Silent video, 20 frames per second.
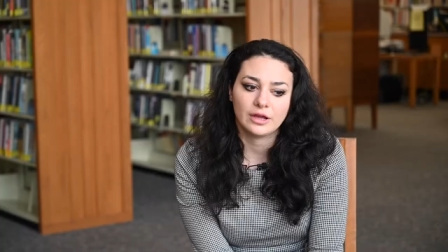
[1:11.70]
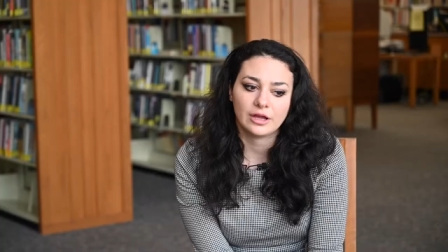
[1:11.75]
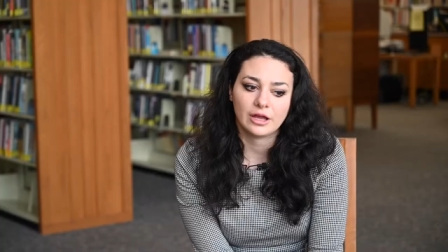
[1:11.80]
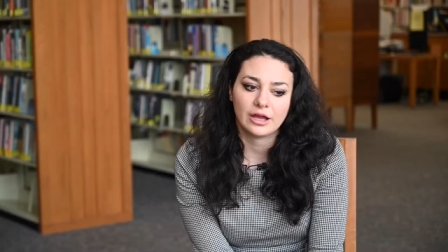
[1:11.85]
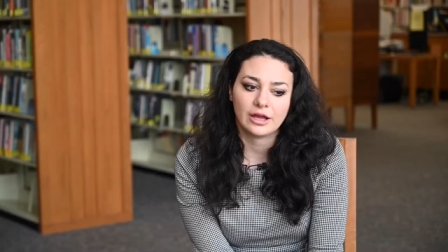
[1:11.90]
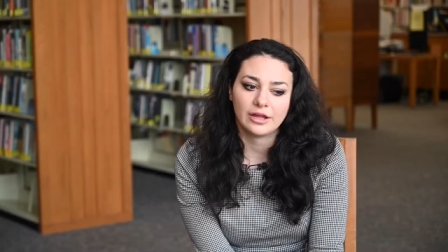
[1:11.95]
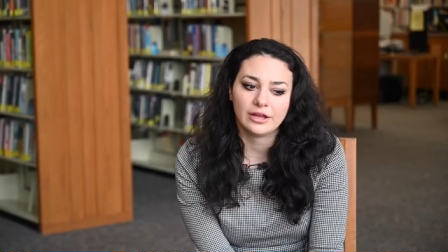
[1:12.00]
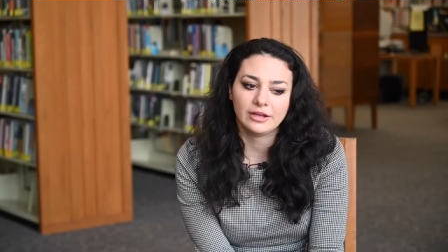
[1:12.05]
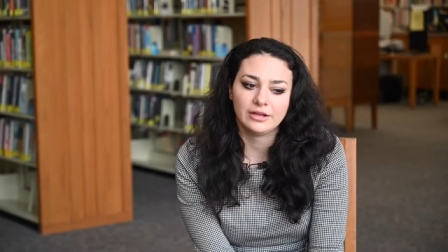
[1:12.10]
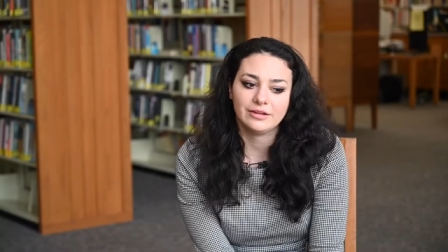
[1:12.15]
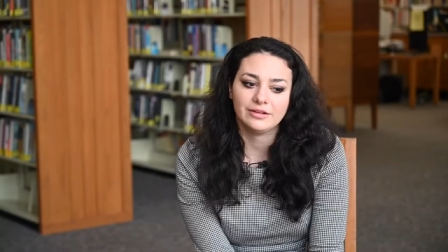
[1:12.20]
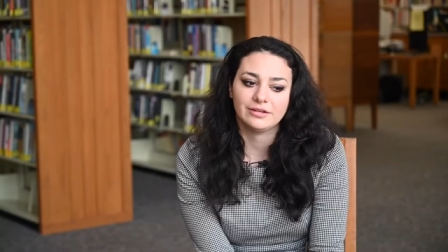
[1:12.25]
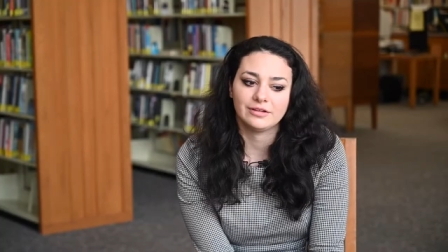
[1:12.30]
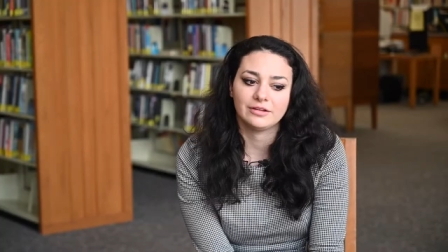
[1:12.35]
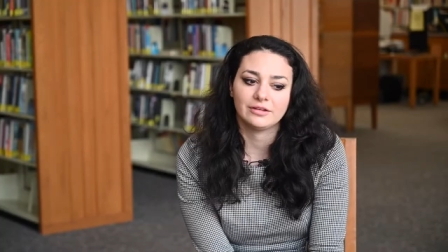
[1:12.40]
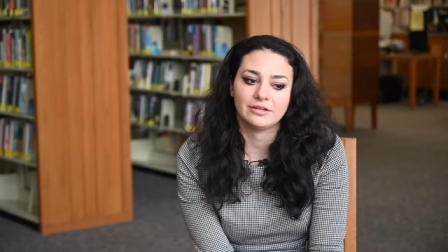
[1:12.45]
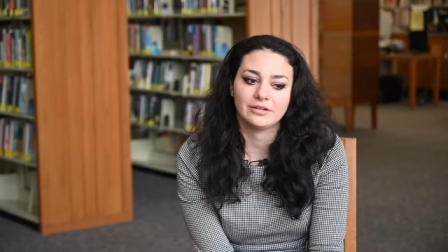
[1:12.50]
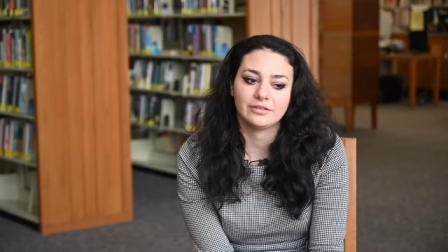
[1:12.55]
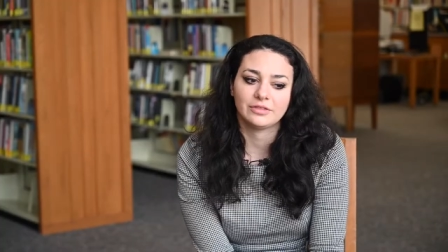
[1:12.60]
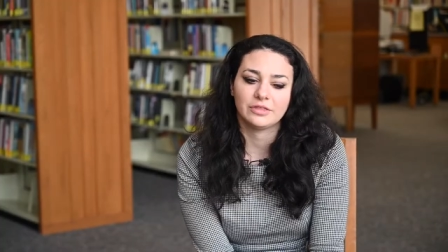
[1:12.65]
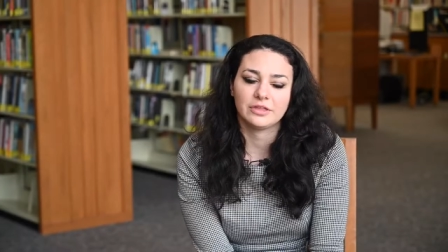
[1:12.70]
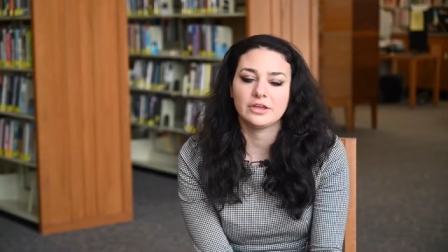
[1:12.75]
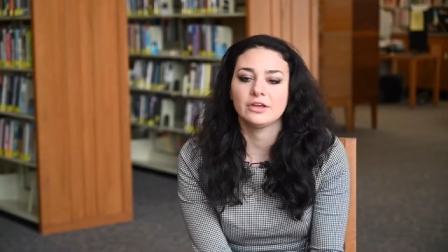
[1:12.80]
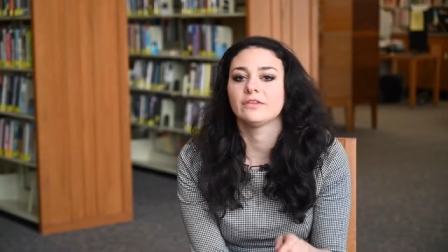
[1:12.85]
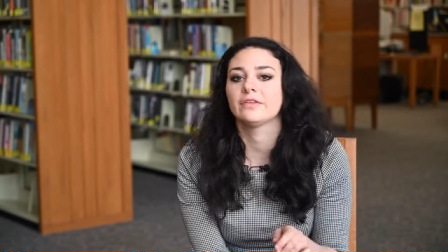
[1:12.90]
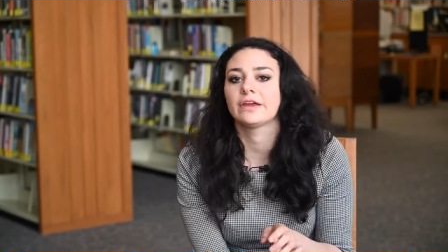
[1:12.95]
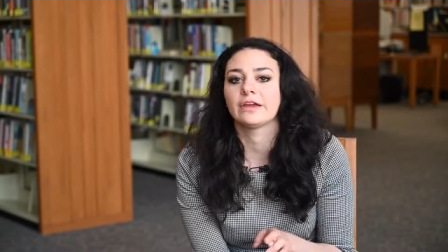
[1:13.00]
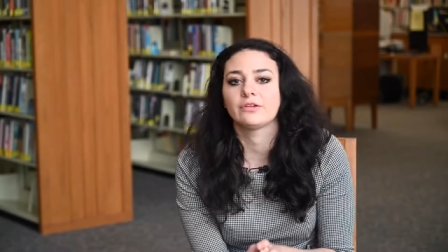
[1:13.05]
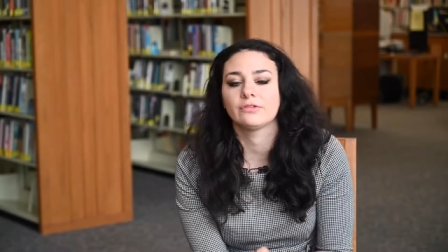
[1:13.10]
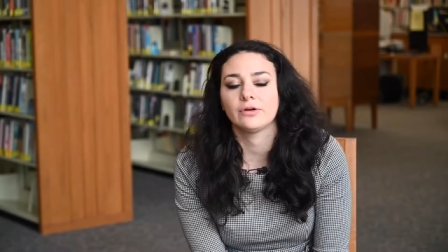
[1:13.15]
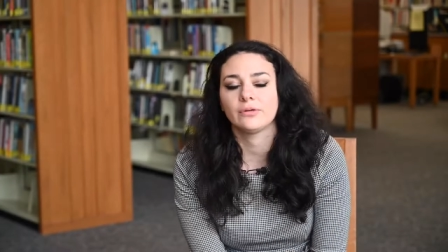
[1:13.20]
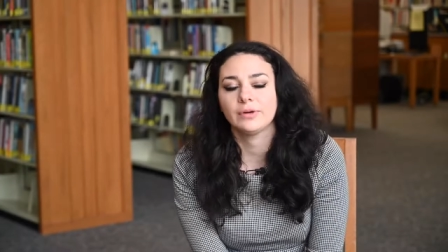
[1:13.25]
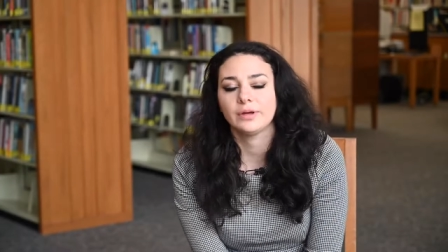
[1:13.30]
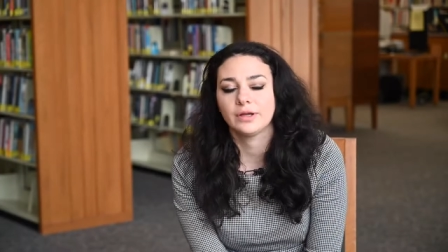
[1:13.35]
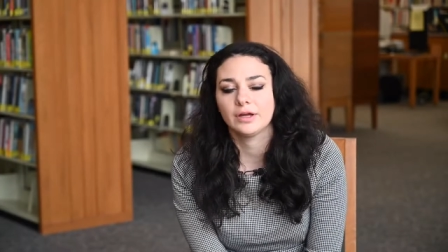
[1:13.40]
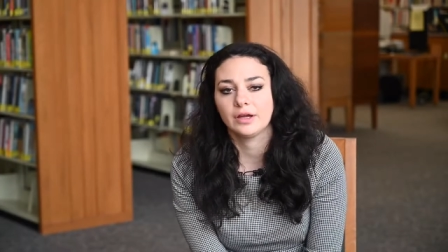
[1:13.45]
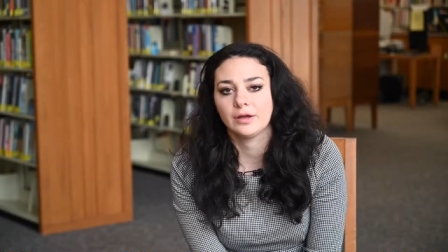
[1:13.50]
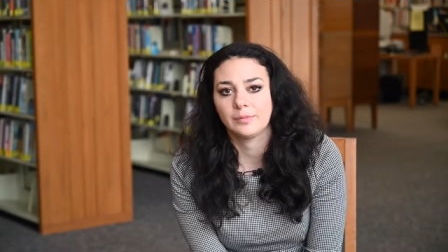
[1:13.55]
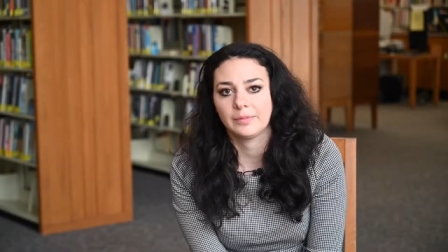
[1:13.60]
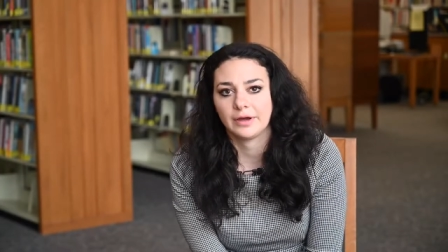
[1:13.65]
I think, like,
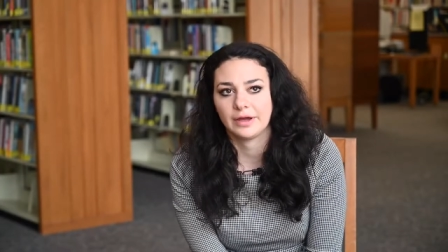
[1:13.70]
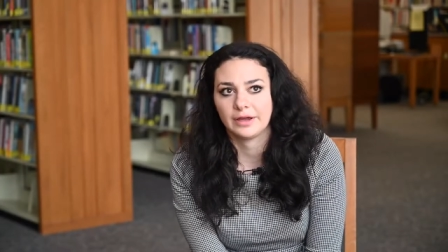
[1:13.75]
growing up,